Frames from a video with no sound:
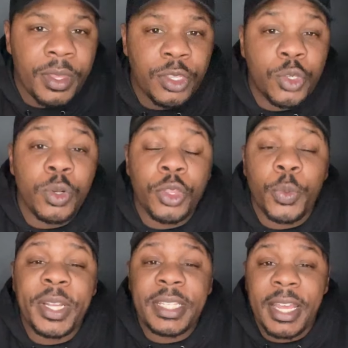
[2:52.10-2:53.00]
2 to
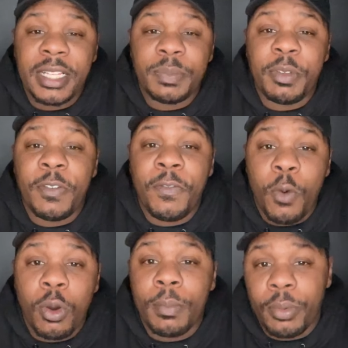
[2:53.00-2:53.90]
3 tests
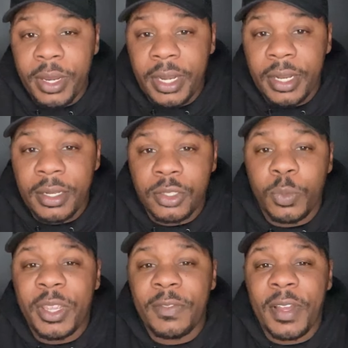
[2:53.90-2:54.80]
before breeding, so we
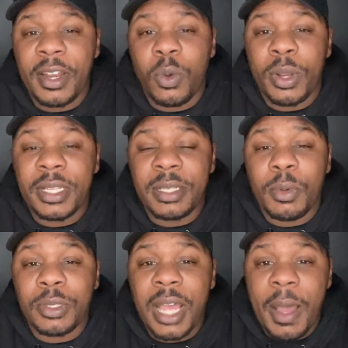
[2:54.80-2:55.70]
can find out when is the
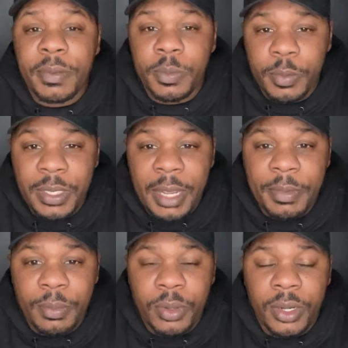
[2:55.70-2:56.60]
most optimum time to
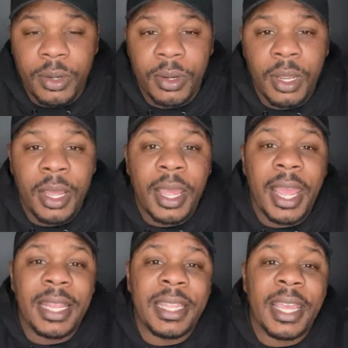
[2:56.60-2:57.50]
breed her.
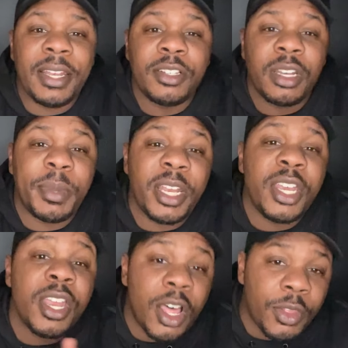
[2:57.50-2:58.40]
And then there's going to be
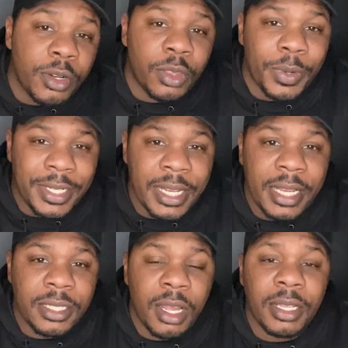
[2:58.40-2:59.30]
another 3
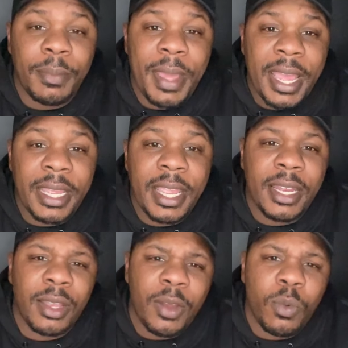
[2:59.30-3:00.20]
tests on the back
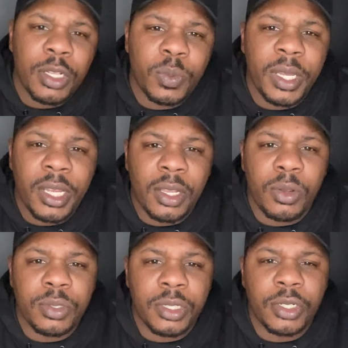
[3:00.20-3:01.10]
end, like once we get
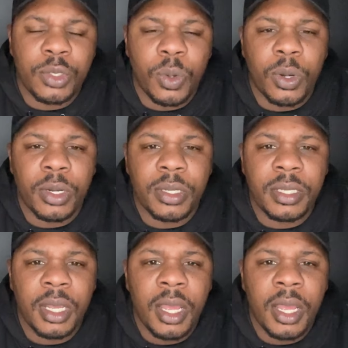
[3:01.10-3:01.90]
closer towards